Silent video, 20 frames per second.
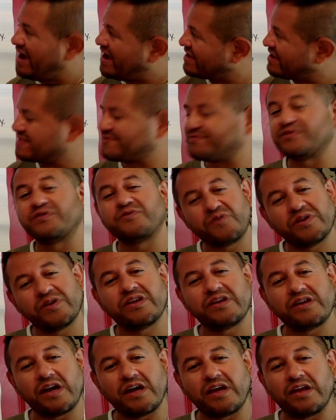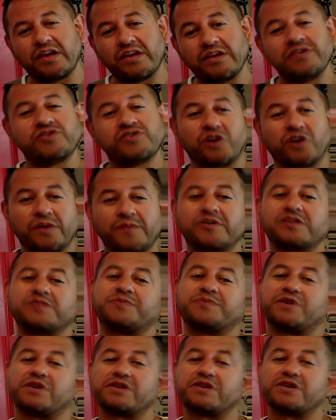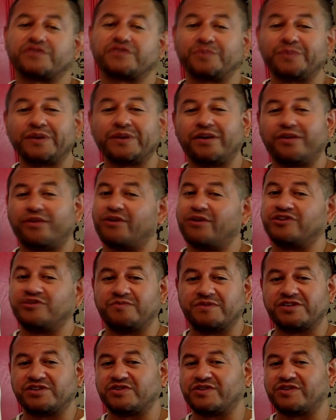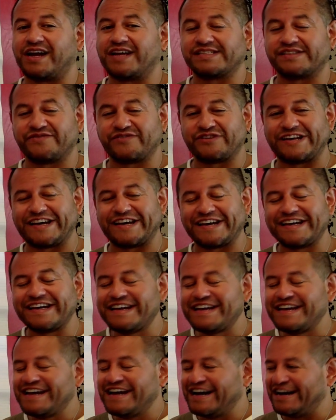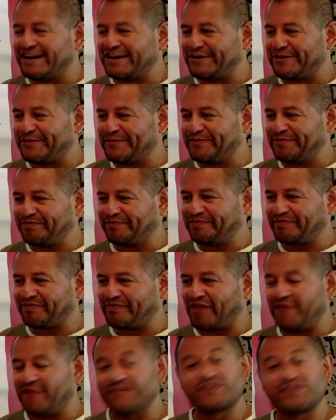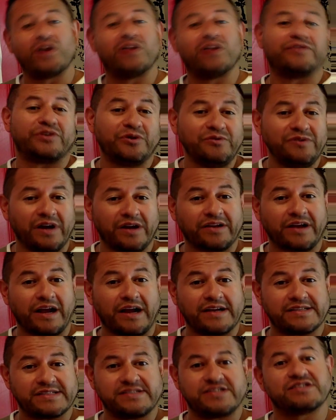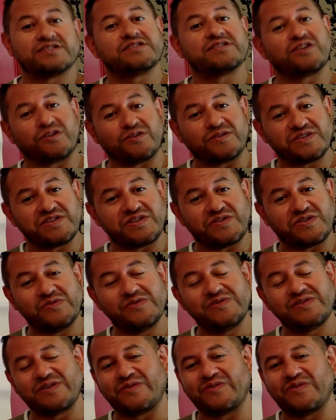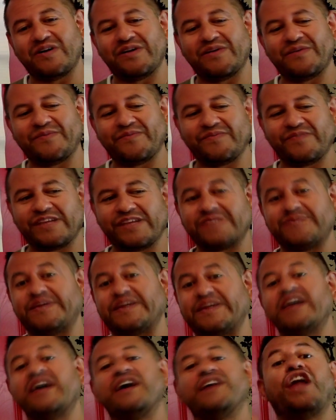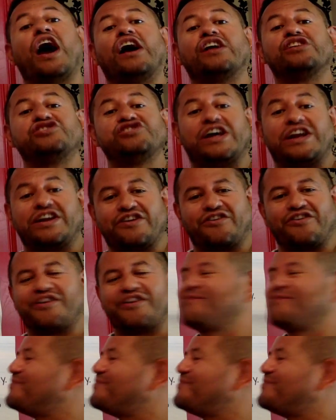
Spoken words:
it's been really an enjoyable experience for me, although I do miss you guys every day. I miss all of you, not guys, just girls too. I like to be non-gendered.